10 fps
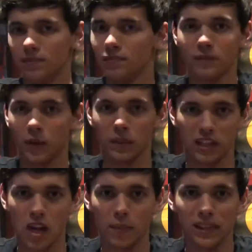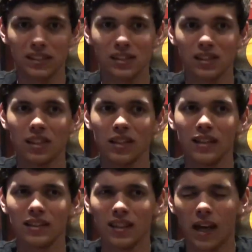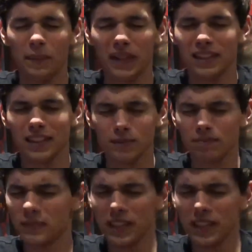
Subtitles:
from the comics. I mean, they